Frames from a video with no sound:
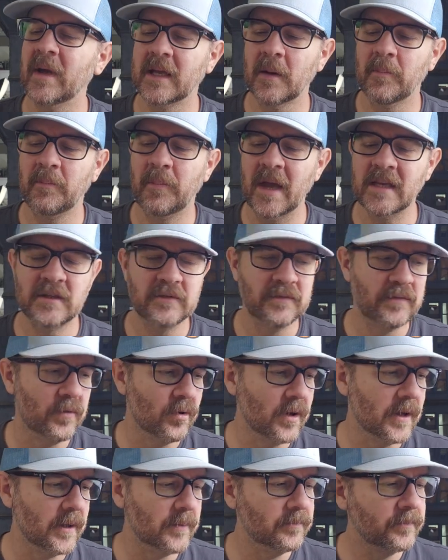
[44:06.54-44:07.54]
a base
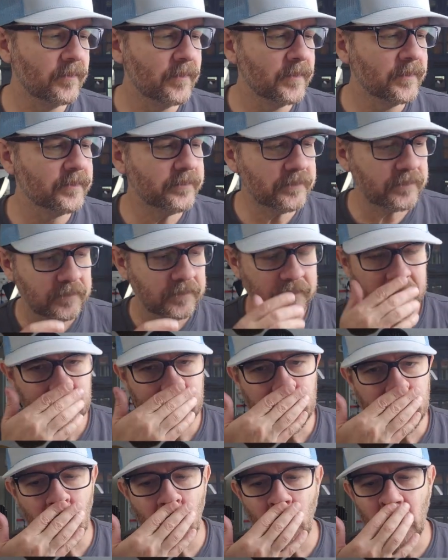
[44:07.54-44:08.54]
for it.
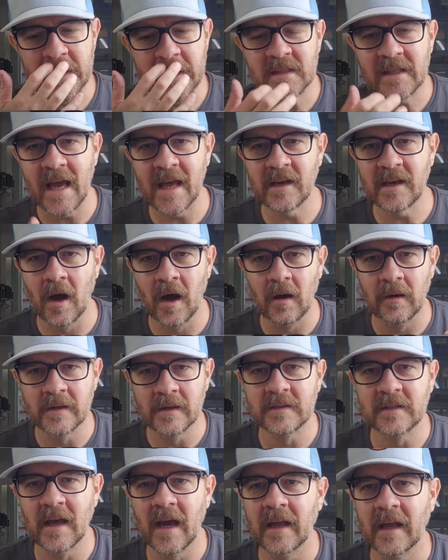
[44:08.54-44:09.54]
Once that all
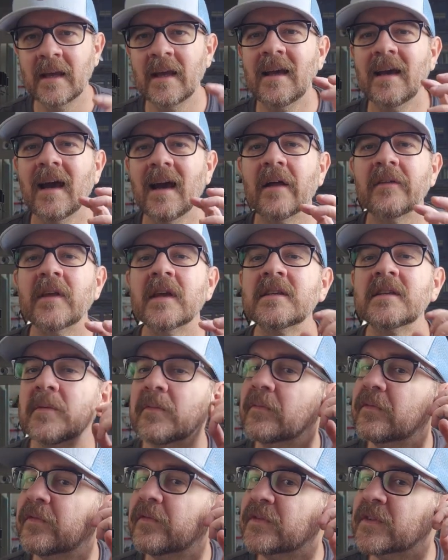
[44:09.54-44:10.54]
is done, I'll take
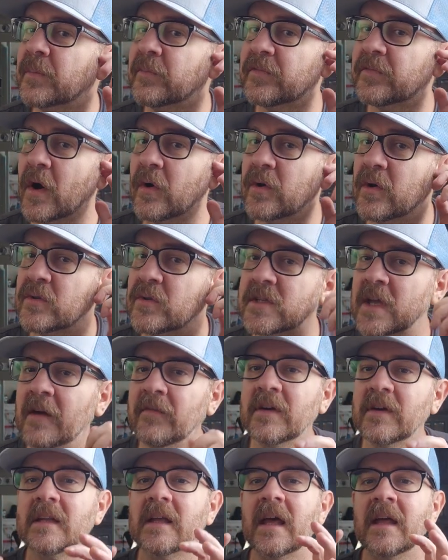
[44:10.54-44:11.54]
some photos of
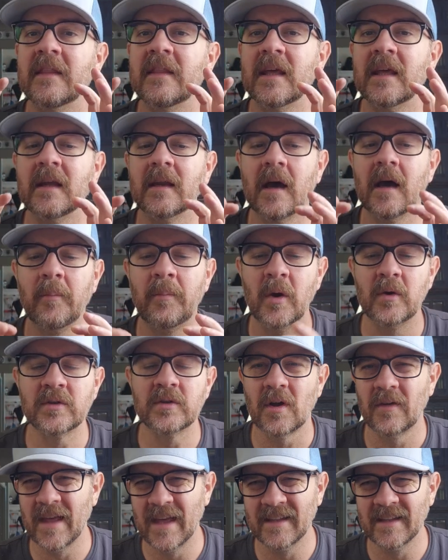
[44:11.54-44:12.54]
it, and then I'll post
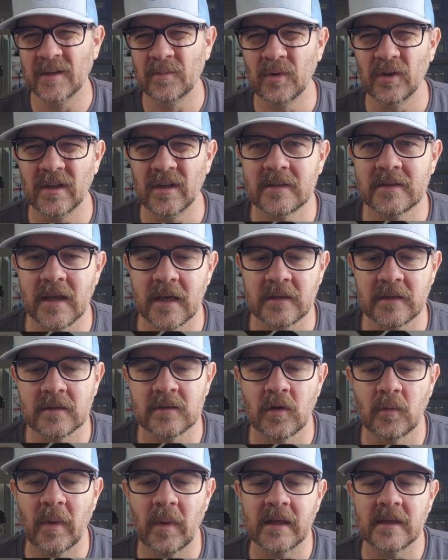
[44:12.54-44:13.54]
all that in the community section
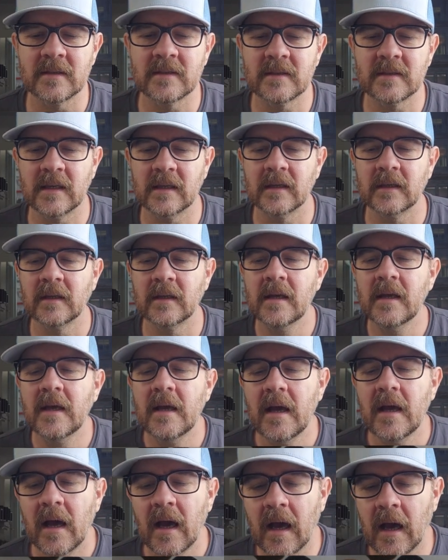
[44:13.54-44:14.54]
so everybody can see it.
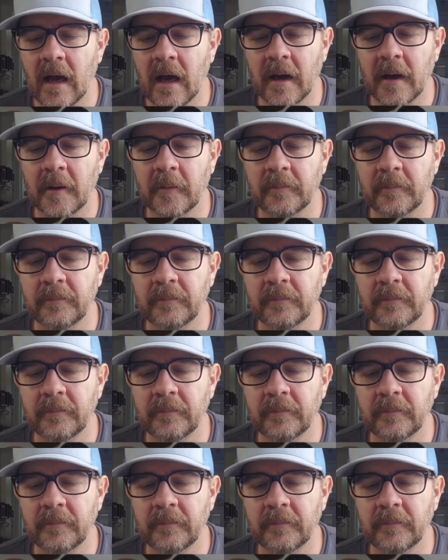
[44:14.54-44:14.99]
But